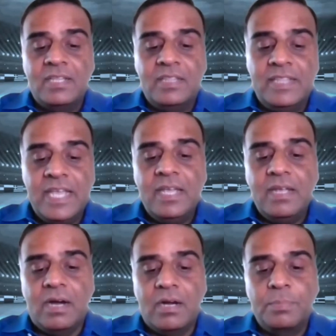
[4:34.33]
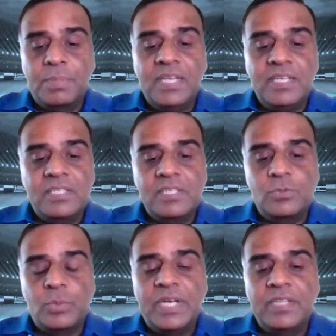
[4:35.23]
They are
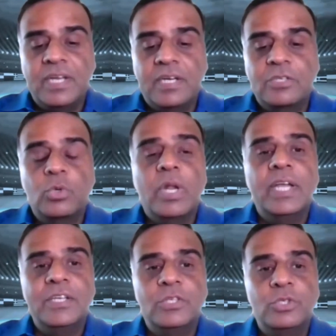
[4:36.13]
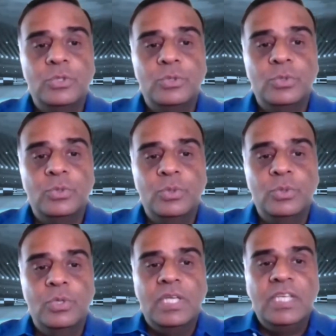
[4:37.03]
places where they are trying to
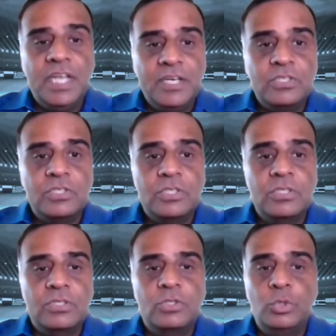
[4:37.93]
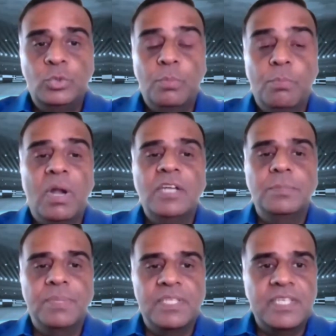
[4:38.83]
cater to
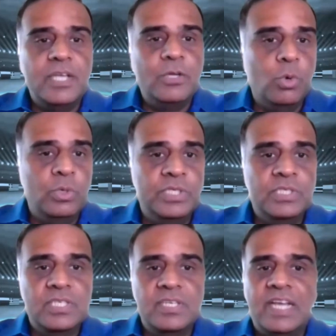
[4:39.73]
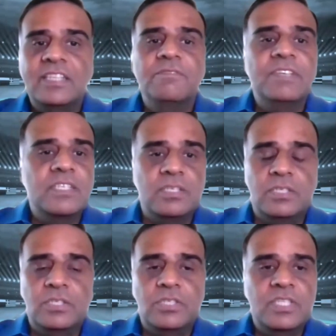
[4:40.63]
multiple stakeholders, like the
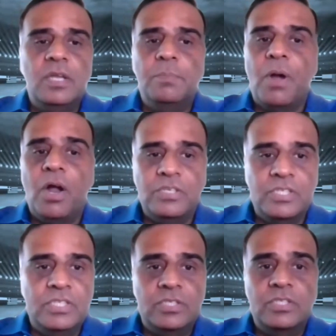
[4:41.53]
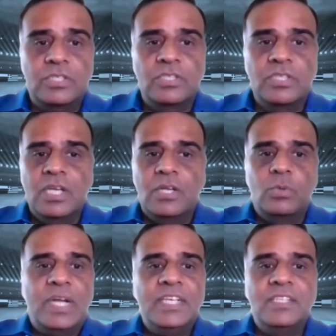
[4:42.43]
visitors, their partners,
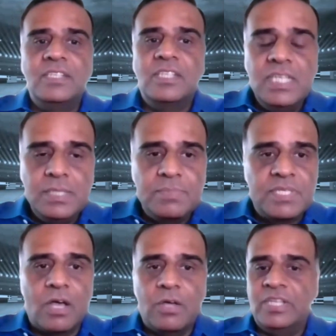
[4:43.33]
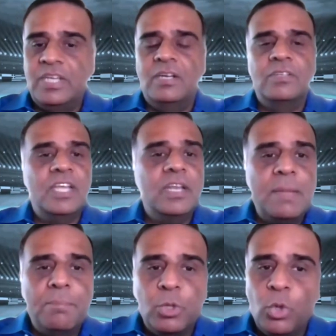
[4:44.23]
right? The teams out there, their
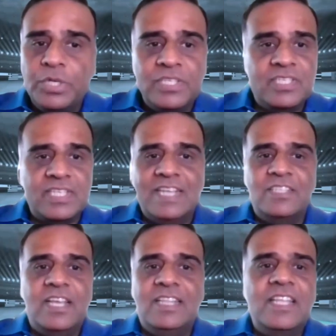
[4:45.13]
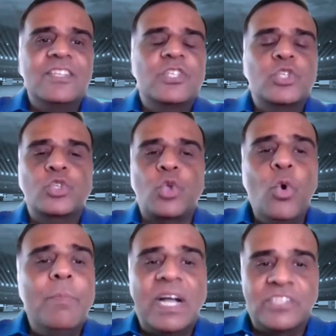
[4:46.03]
employees. And there is
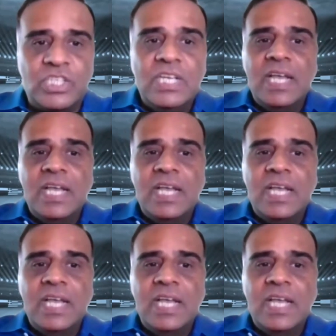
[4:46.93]
so much